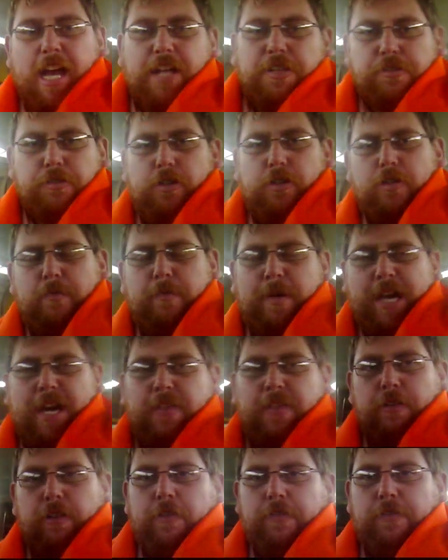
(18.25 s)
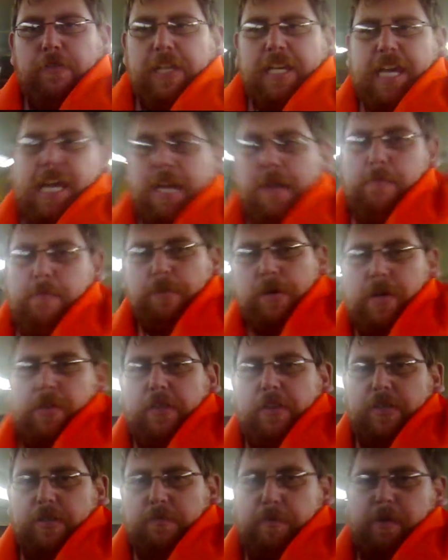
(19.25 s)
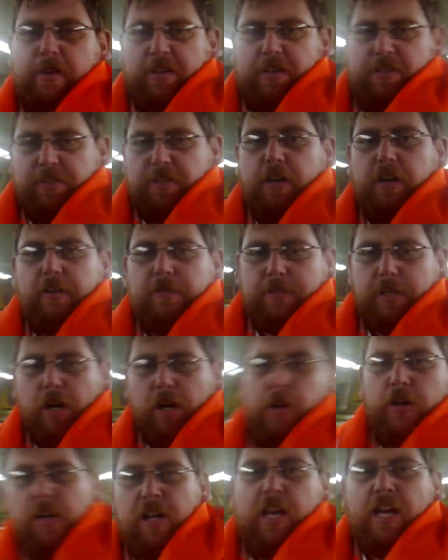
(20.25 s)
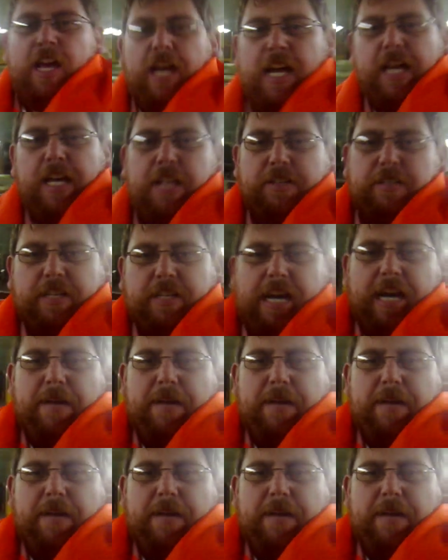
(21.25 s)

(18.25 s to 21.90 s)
It's too bad they're off the air, but the spirit still lives on. It's